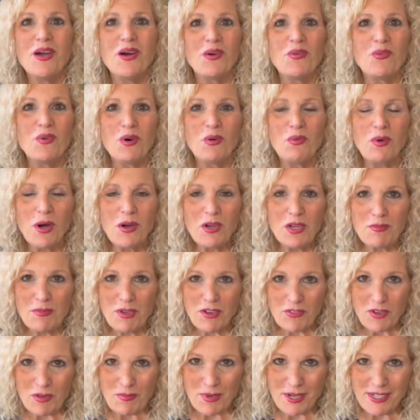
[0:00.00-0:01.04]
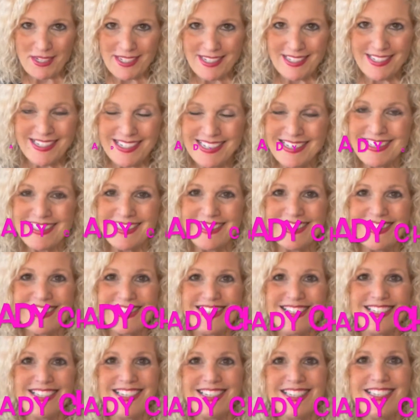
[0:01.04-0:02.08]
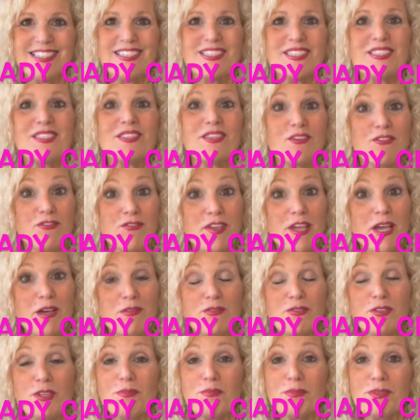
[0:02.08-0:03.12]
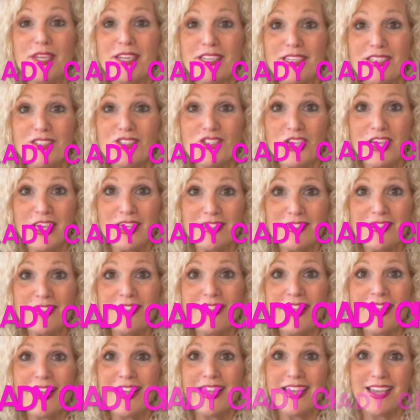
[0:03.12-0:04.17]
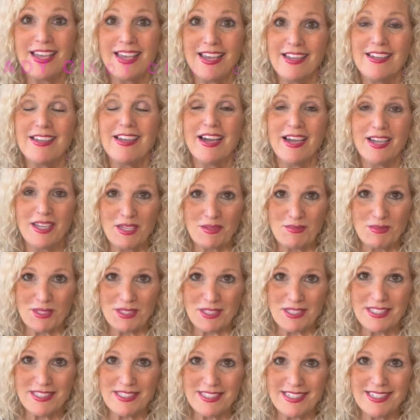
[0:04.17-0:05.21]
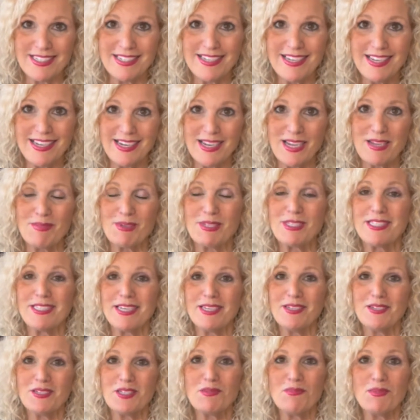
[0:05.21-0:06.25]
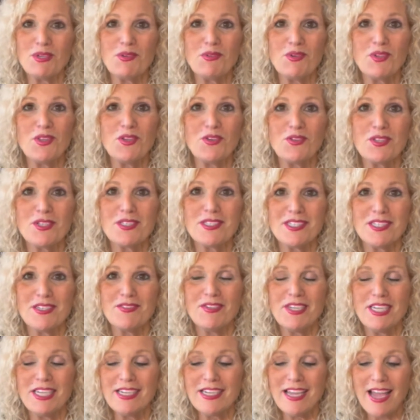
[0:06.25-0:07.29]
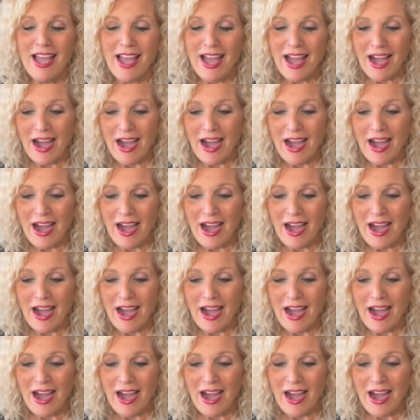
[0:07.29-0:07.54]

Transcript: Well, welcome everybody. This is the Fab Flip Lady channel, and I am Cece, and I'm excited to be with you this evening.